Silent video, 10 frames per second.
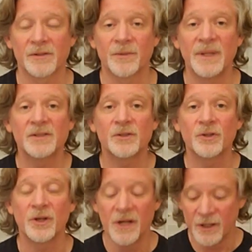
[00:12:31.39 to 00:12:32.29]
So make
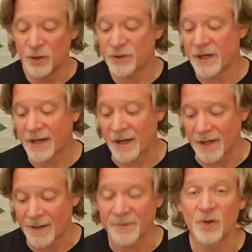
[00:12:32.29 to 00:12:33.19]
sure you check
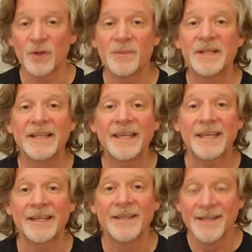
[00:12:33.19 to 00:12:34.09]
out, I'm going to be
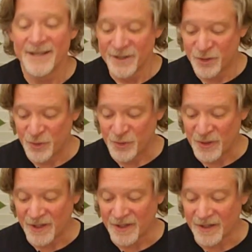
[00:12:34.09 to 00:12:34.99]
linking
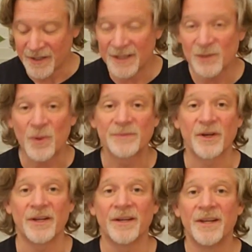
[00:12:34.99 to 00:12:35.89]
to his
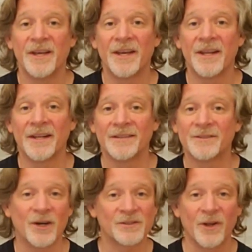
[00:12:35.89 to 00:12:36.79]
website, and it
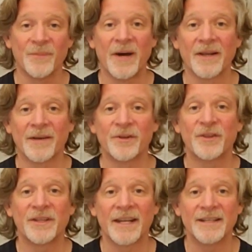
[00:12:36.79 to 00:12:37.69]
talks all about
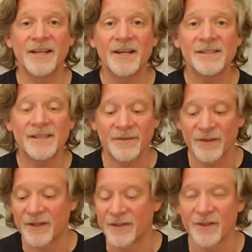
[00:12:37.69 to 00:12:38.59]
everything that he does and
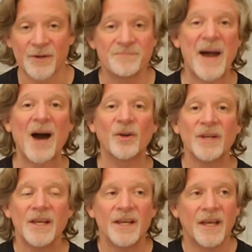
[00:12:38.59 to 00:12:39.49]
everything that they're
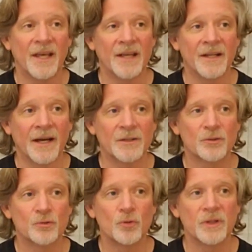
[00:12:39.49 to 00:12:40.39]
about. And I
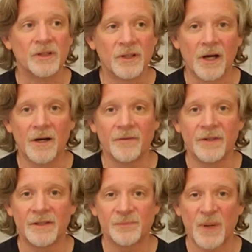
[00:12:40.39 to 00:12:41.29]
truly love
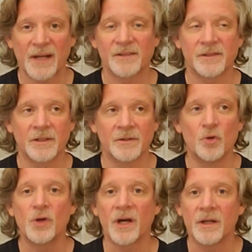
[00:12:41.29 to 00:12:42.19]
he's practicing
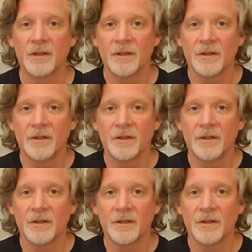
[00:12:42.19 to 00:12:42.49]
NUCCA.